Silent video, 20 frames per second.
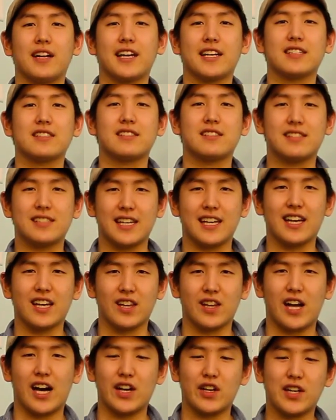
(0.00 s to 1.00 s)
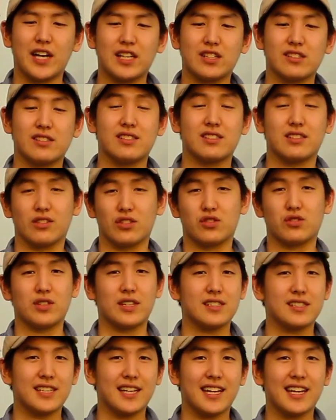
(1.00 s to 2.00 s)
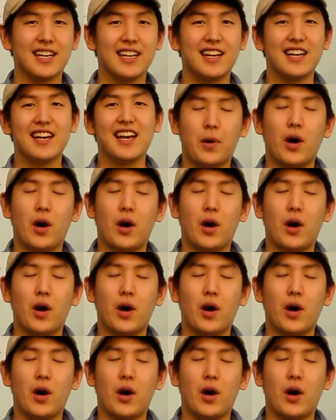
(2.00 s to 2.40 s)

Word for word: I could see a lot of you guys are still stressing.